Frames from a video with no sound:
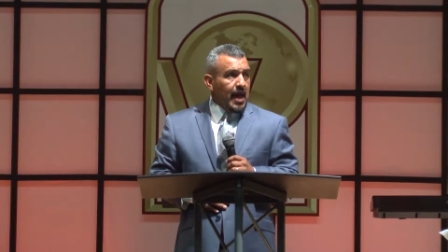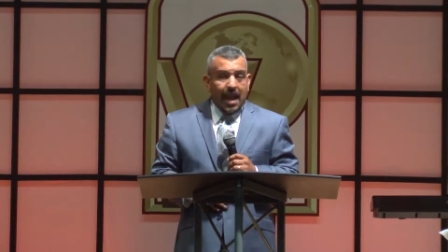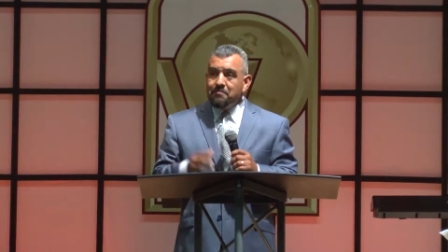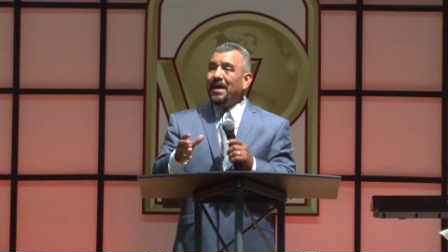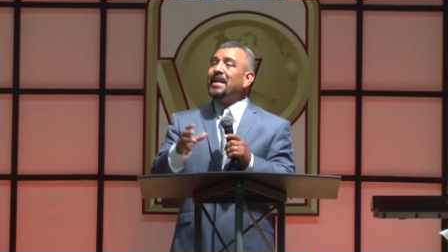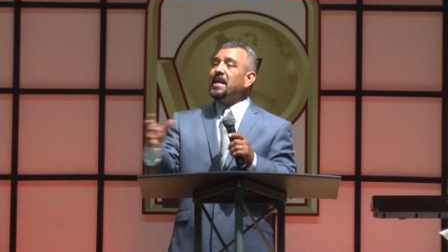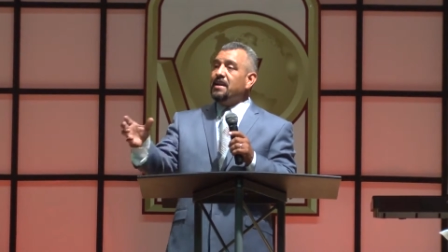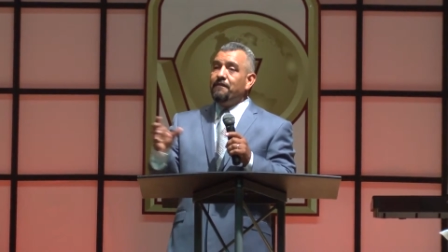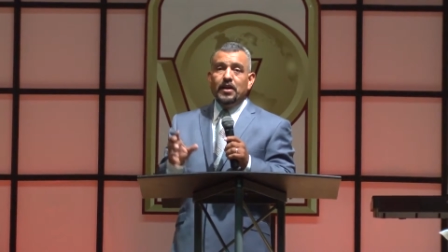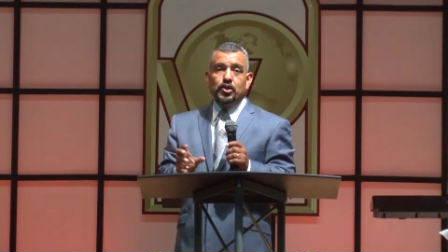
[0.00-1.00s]
And many
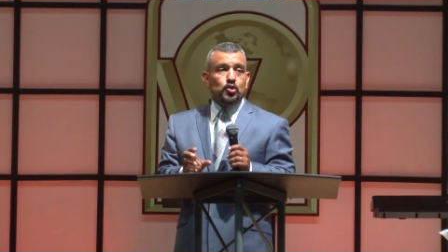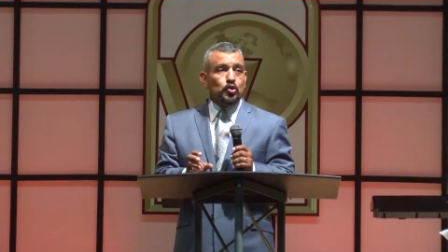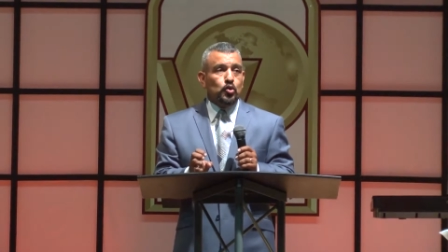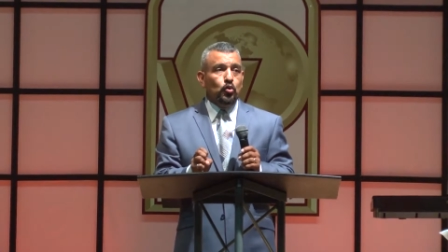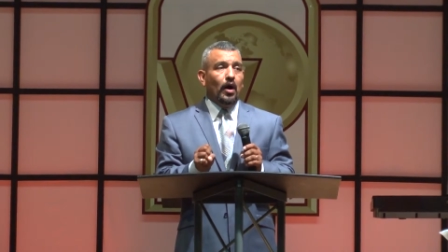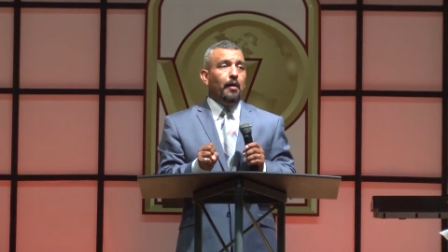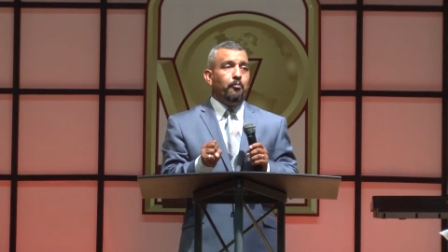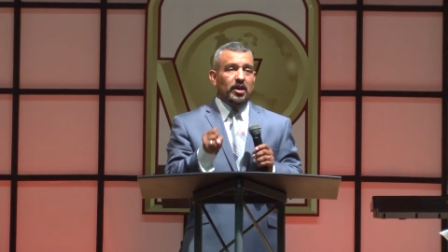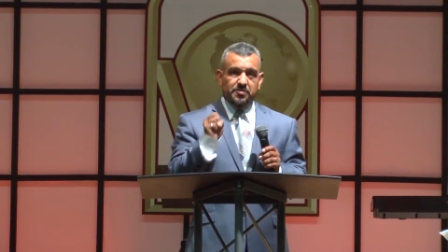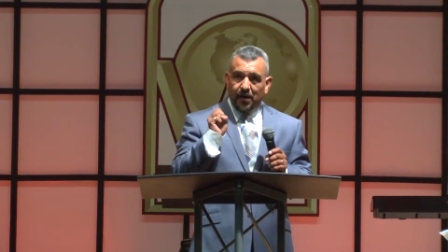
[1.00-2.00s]
individuals who are
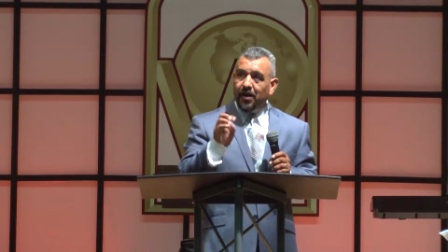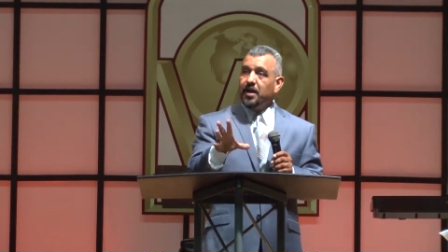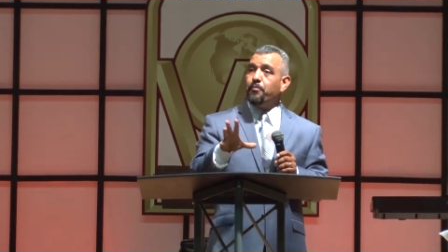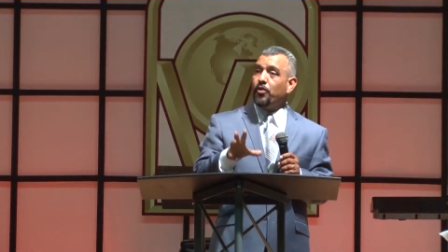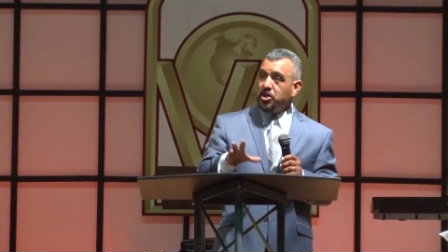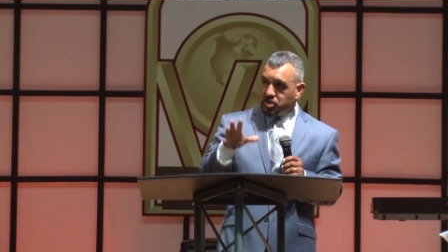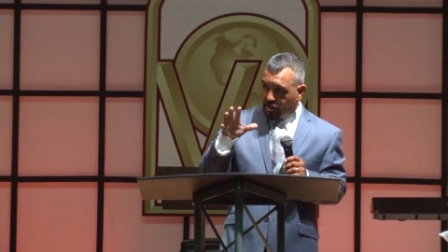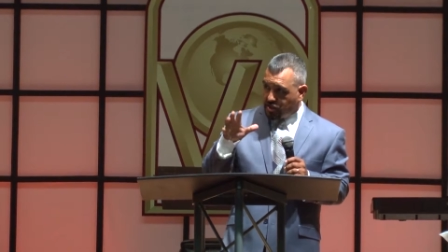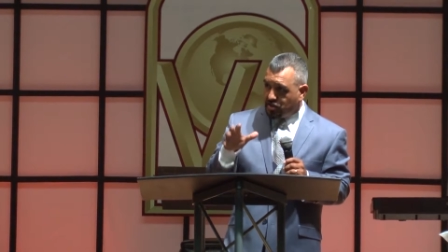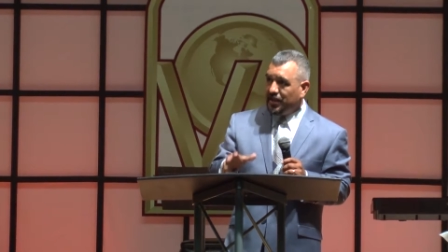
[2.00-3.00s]
prosperity
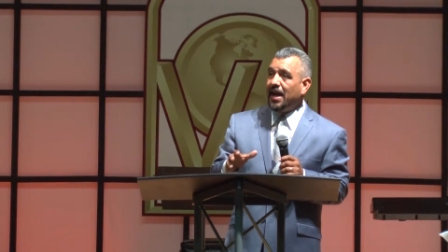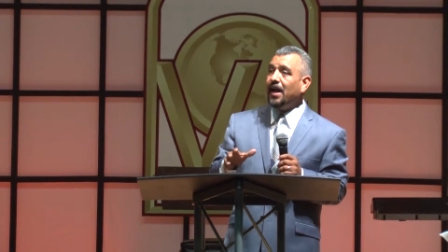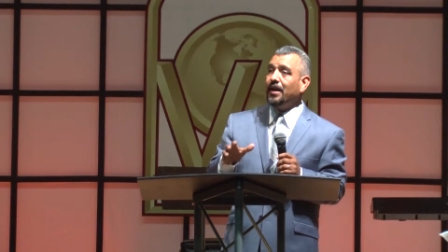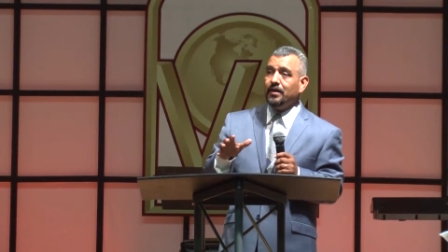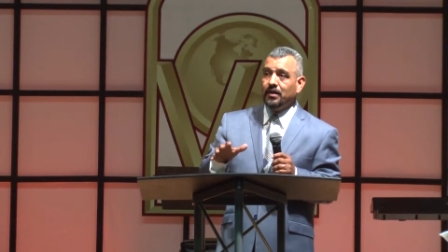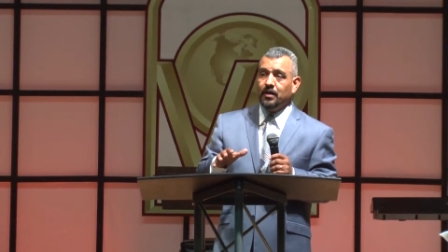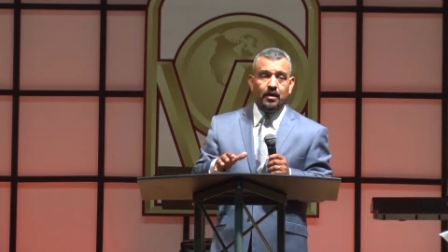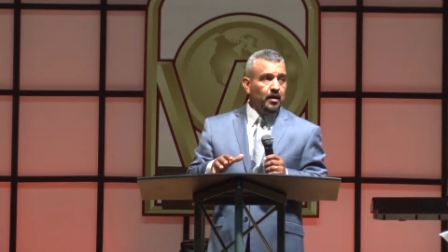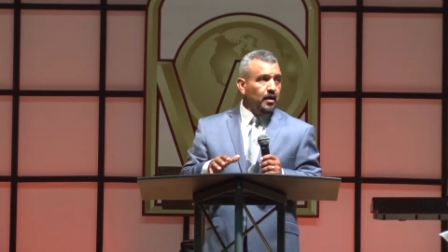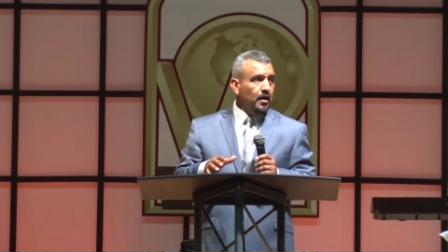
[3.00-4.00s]
preachers today
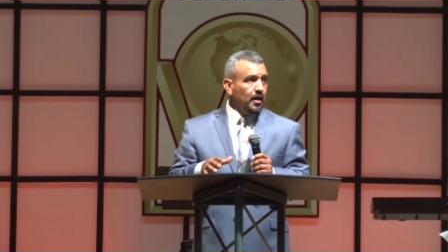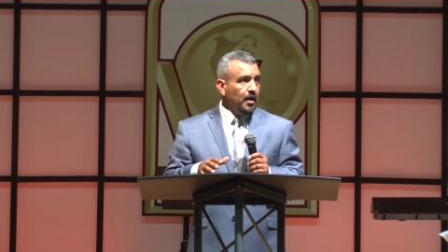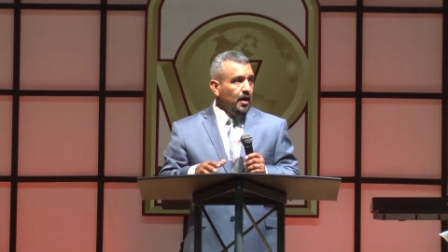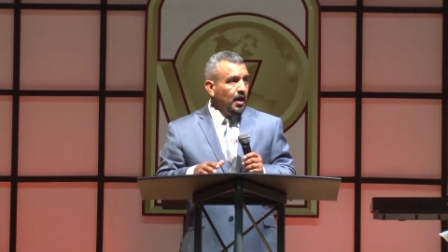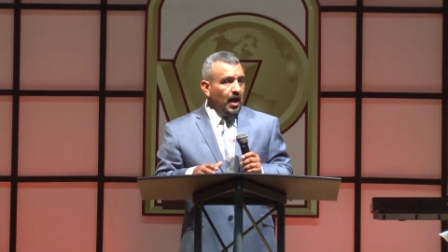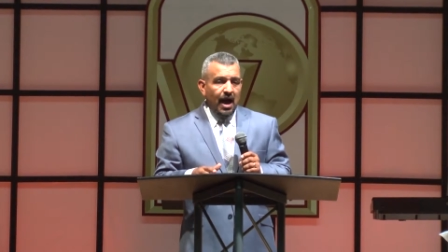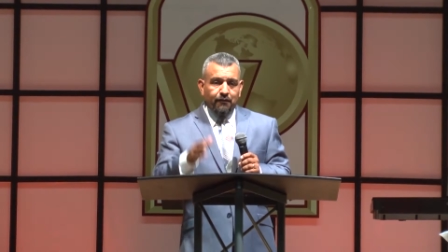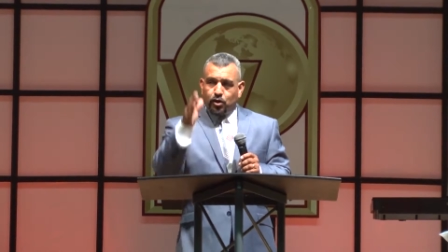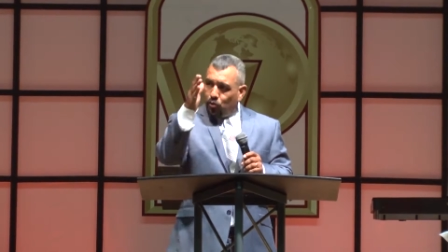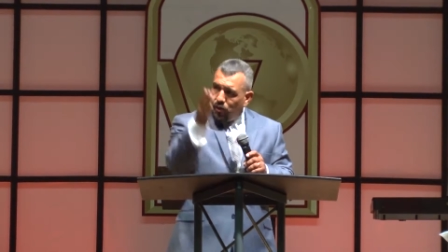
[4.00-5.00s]

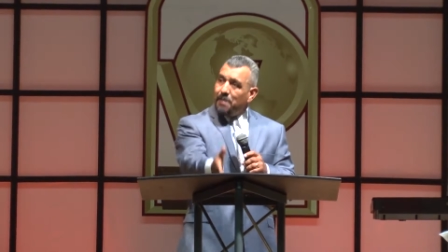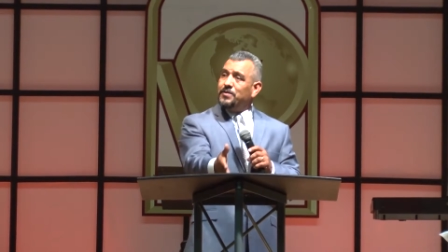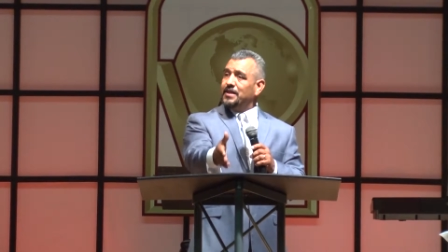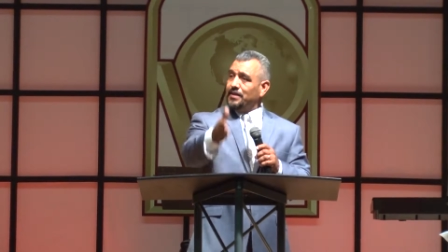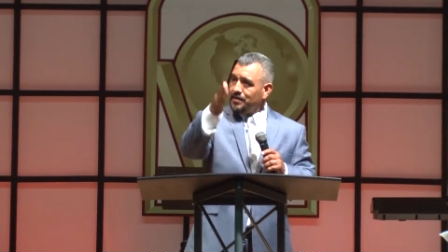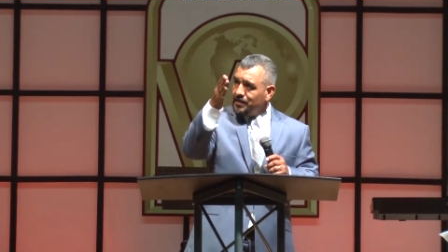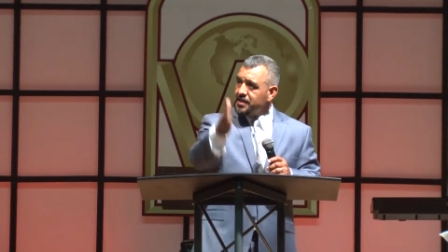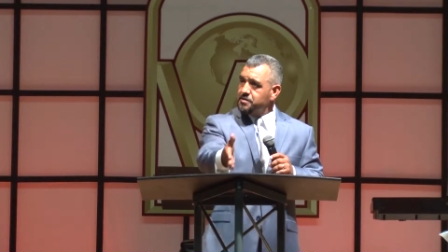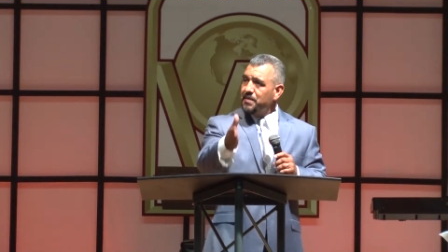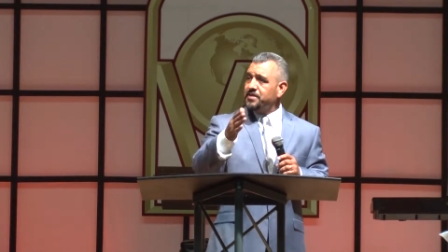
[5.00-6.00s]
have corrupted
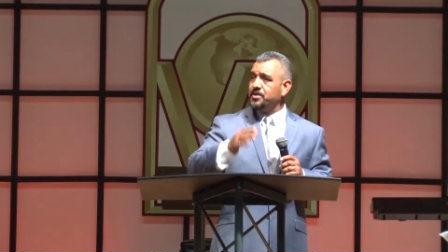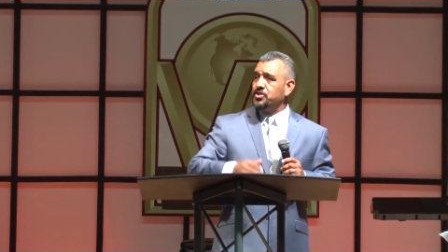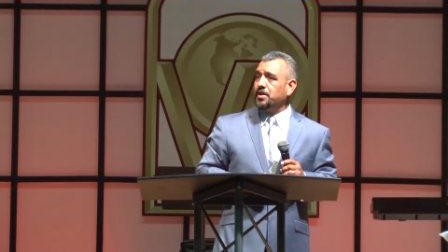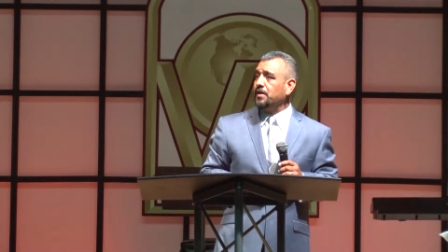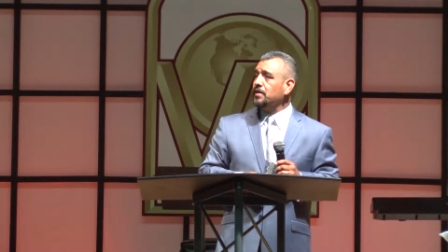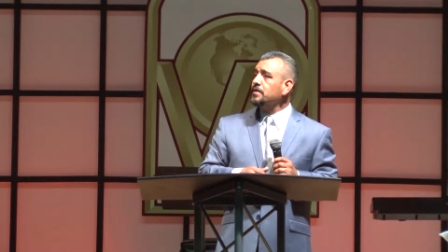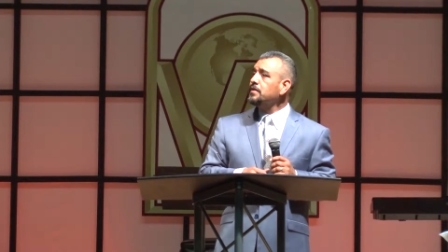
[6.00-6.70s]
this message here.